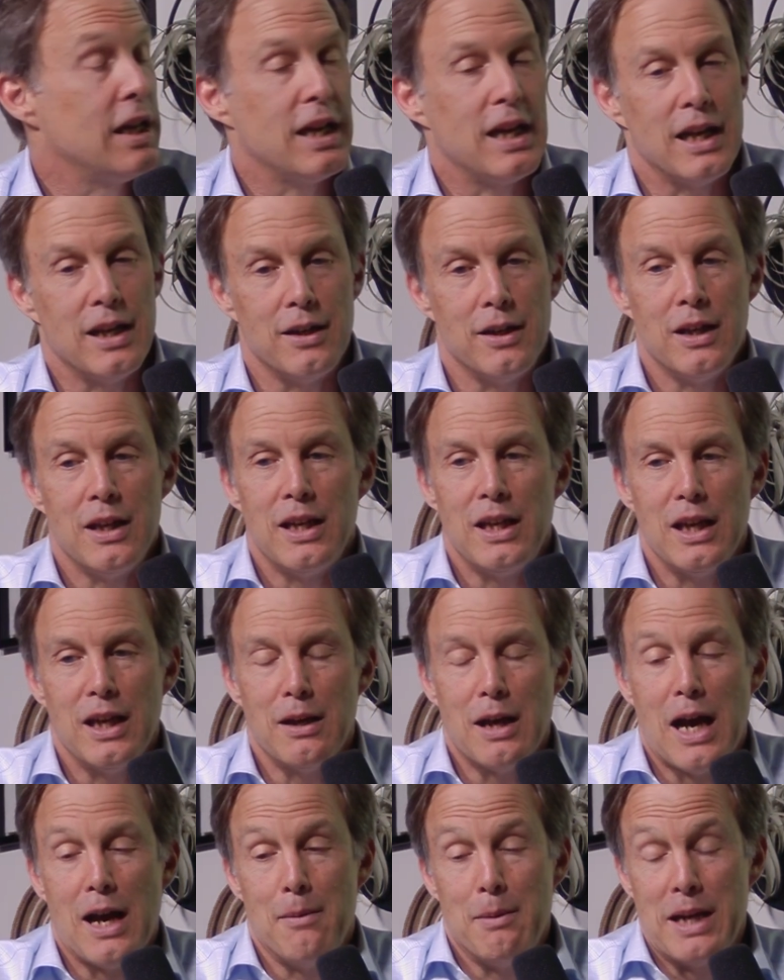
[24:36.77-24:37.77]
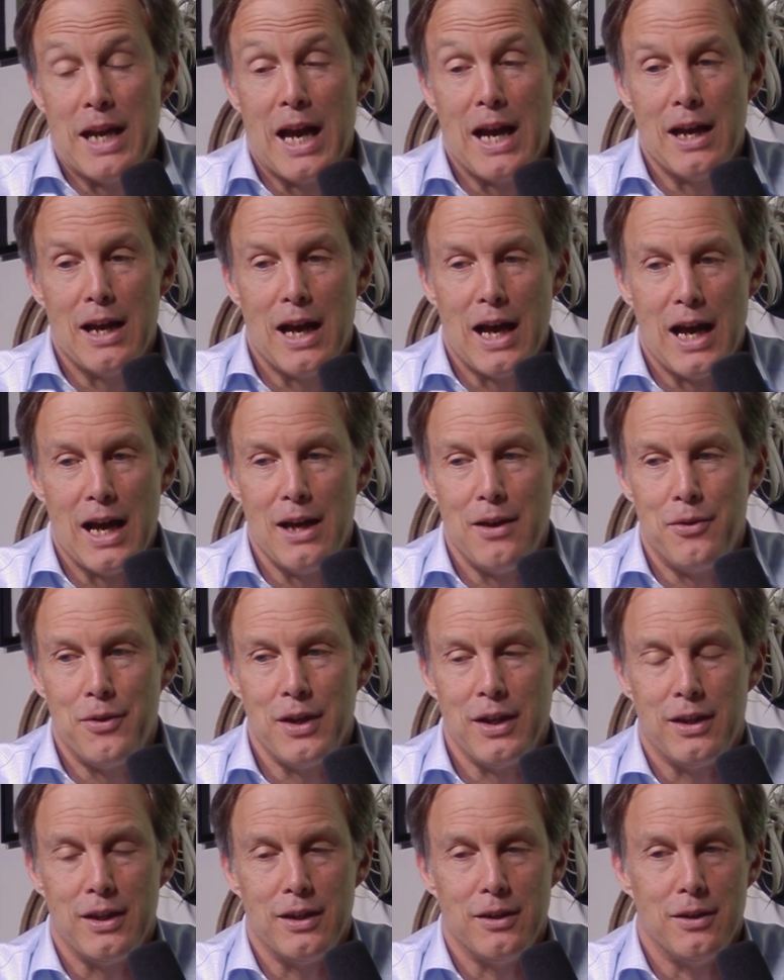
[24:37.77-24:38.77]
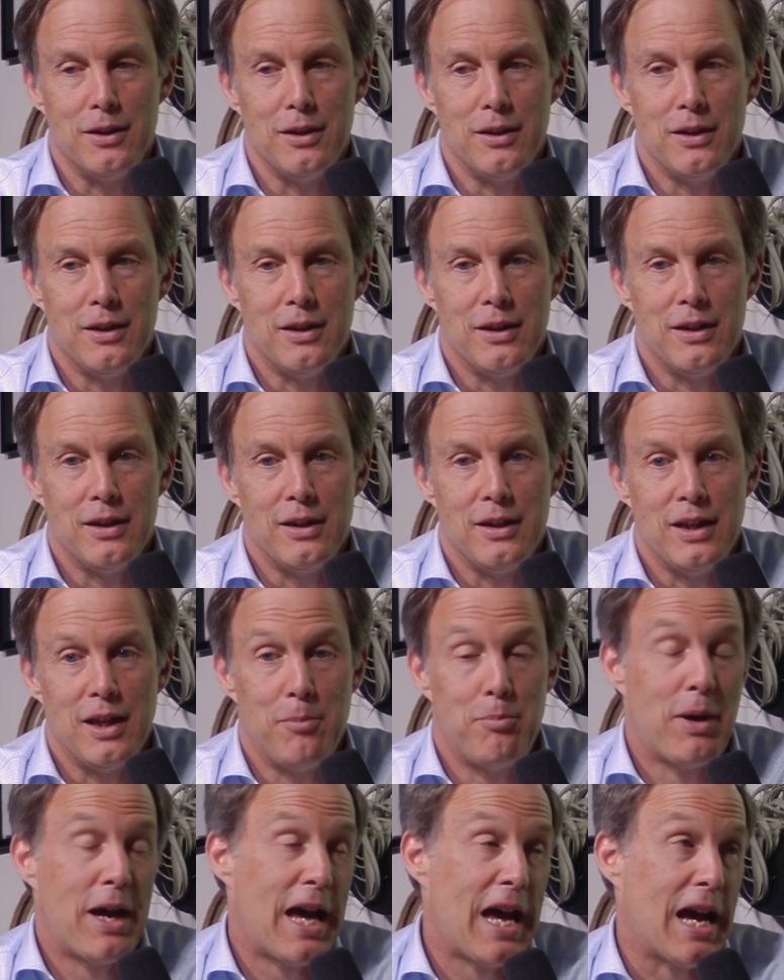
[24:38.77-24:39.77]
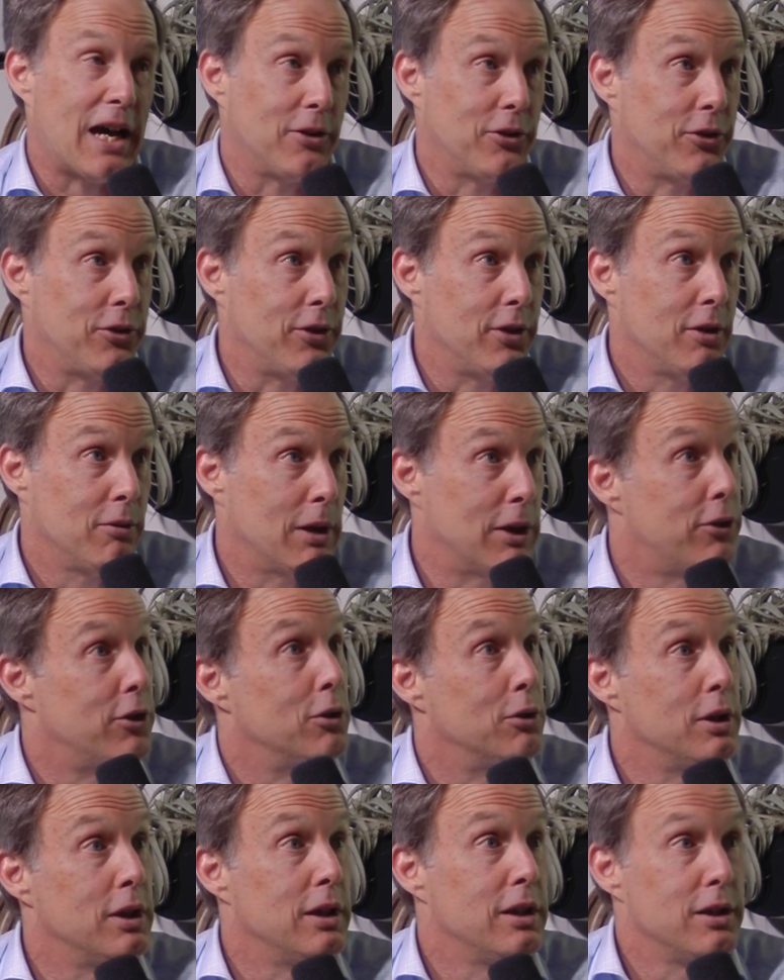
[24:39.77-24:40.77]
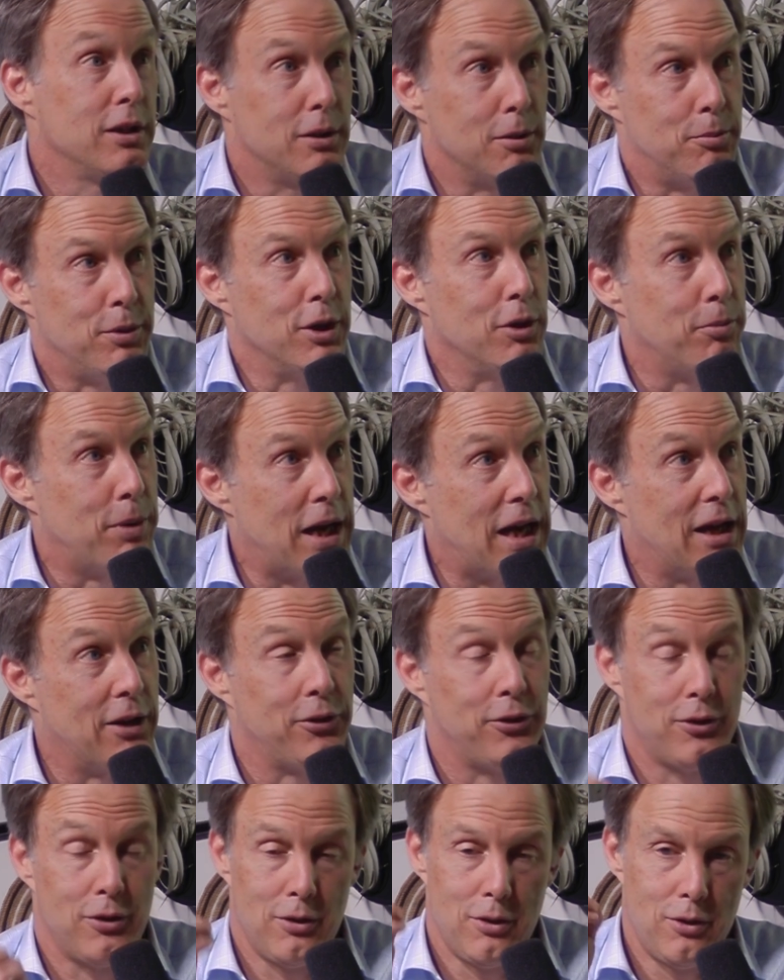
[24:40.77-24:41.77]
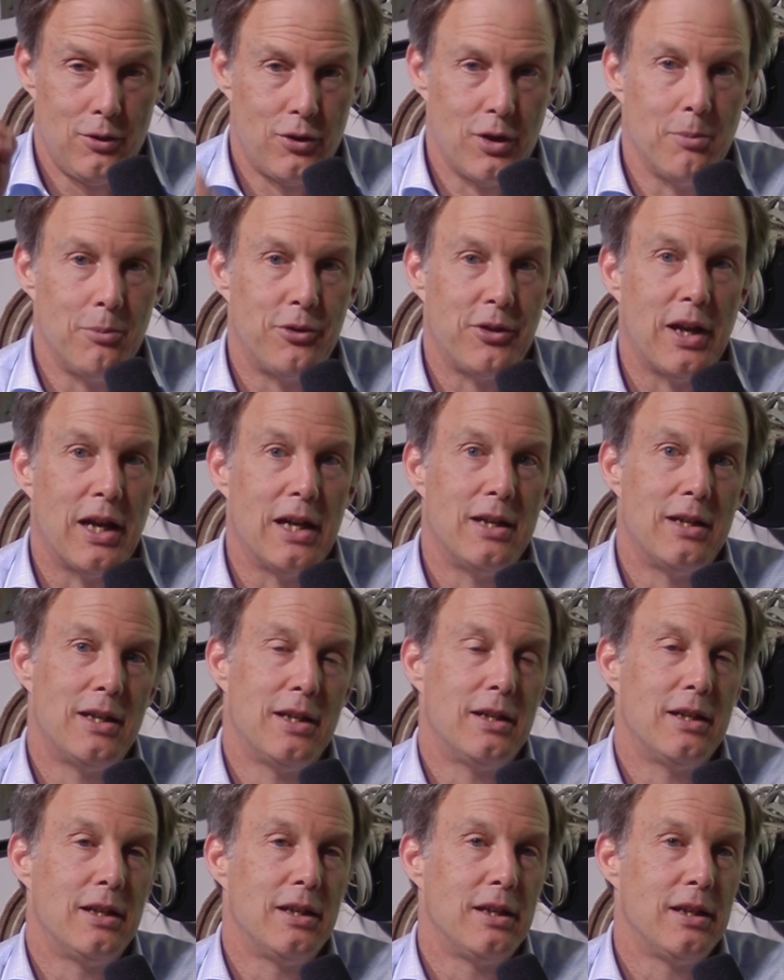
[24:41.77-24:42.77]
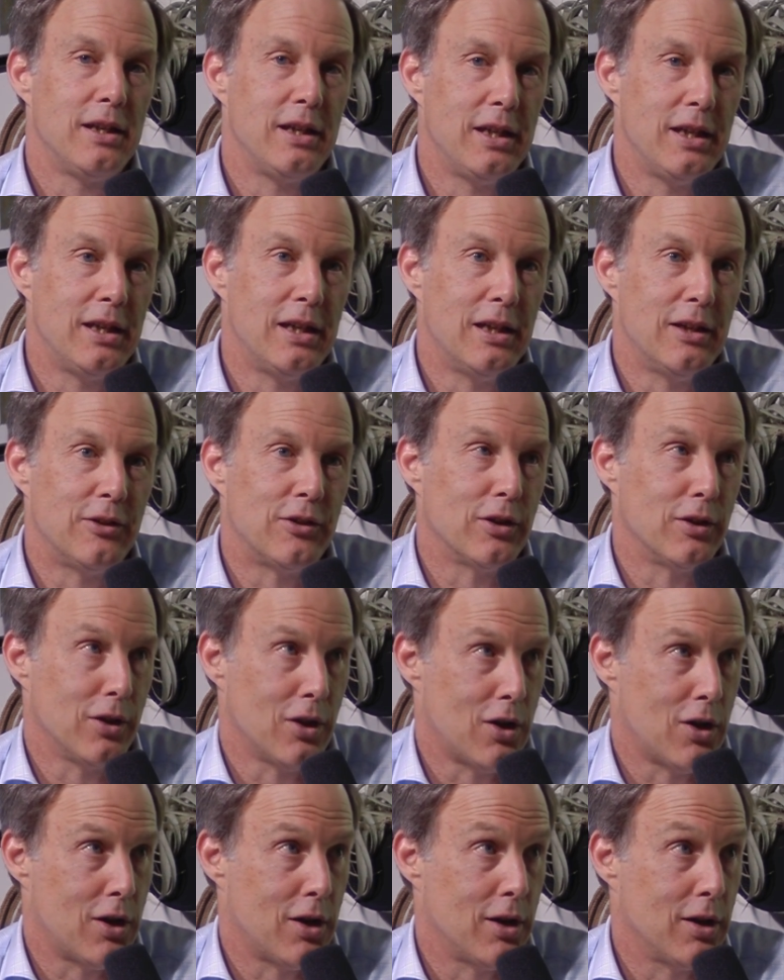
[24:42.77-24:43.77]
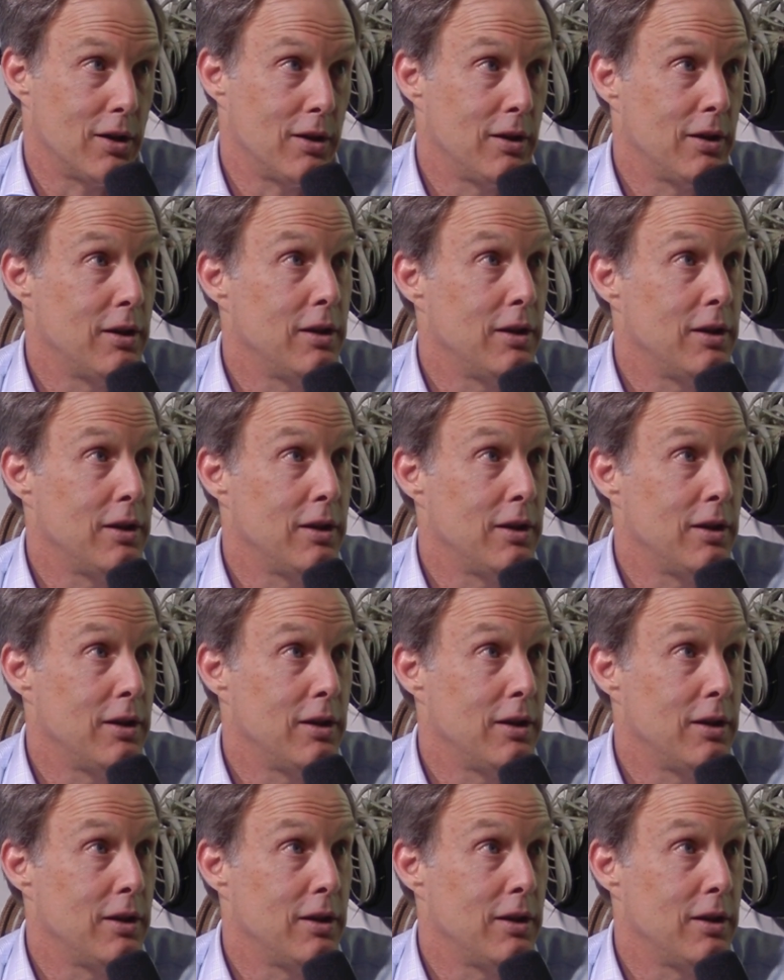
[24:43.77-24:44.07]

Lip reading: And I think it passed, right? So the bill passed, Trump signed it. It is a law.